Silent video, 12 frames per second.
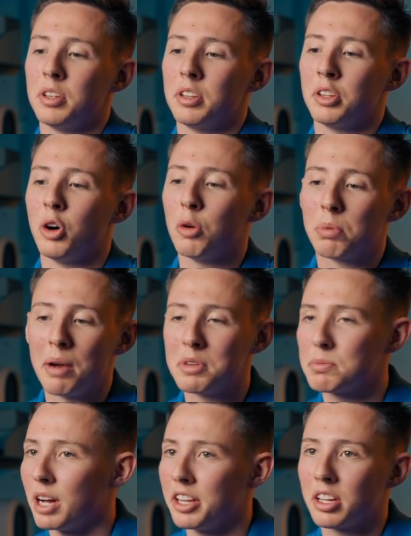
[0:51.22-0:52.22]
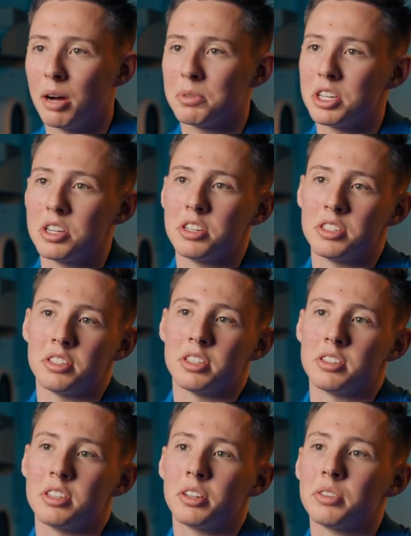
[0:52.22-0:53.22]
the whole premise behind the competition is it's
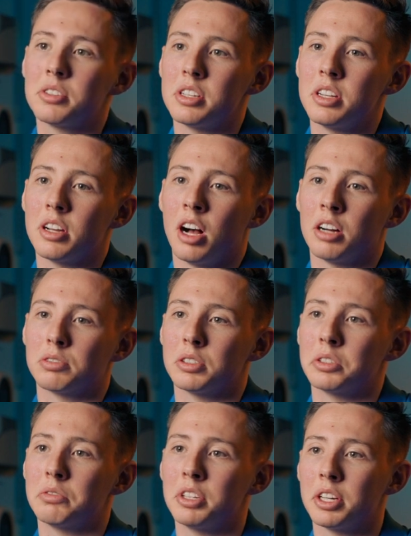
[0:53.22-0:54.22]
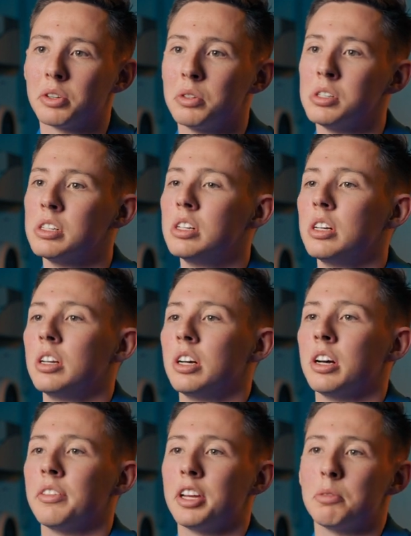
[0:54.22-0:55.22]
a single seat off-road vehicle
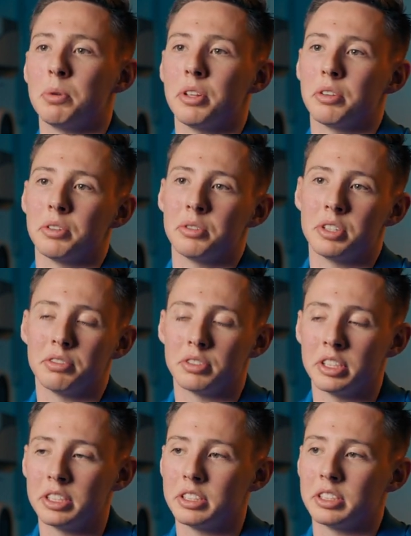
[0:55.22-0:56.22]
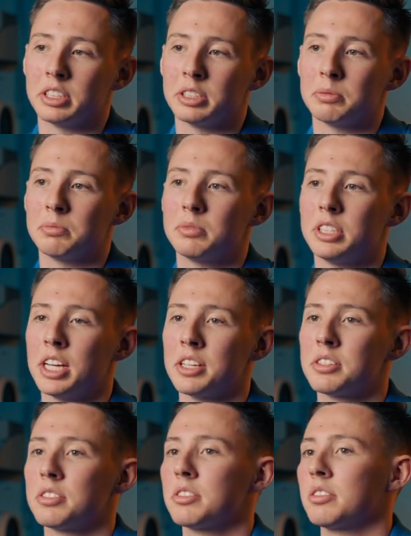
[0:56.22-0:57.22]
that you put through different
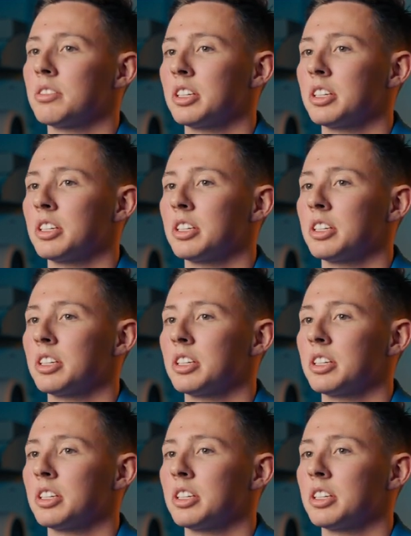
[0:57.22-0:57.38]
tests,